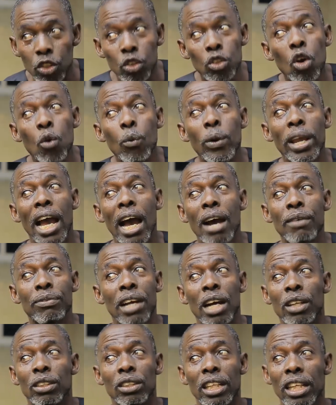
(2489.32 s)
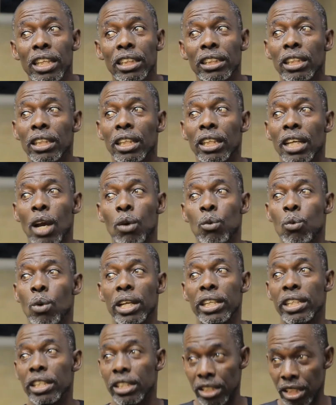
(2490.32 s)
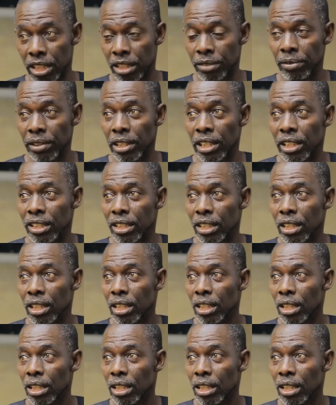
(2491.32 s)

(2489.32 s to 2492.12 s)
You know we have countless Akwade in this village.